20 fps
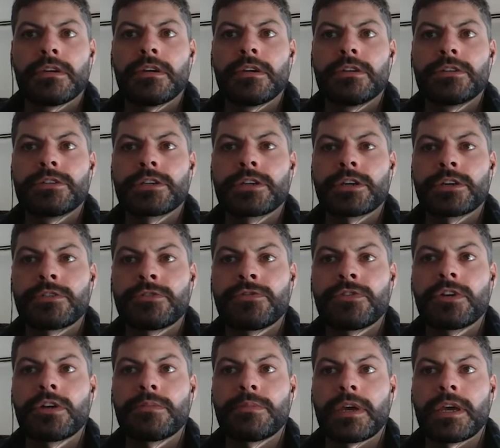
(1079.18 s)
To
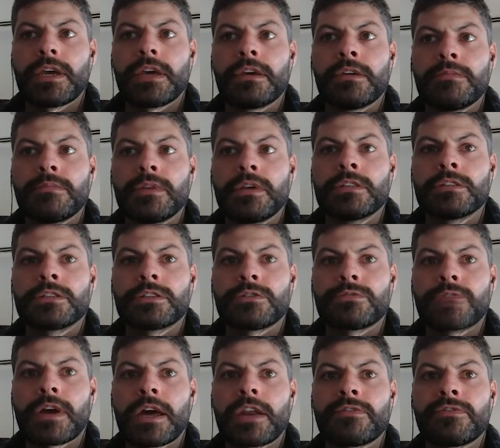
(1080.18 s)
confirm A means to
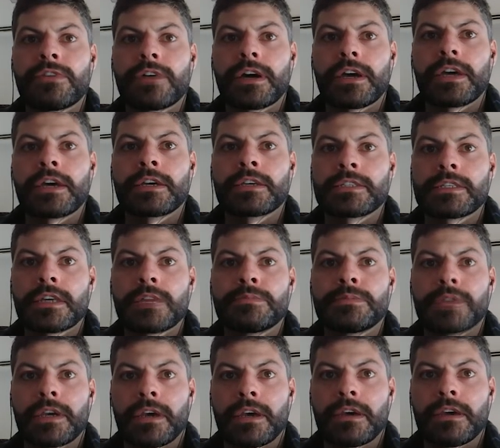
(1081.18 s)
ratify accept
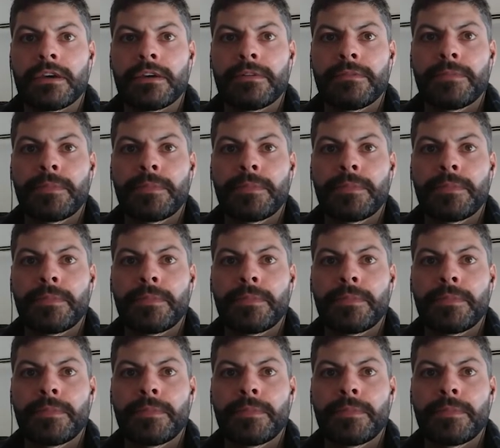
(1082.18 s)
A.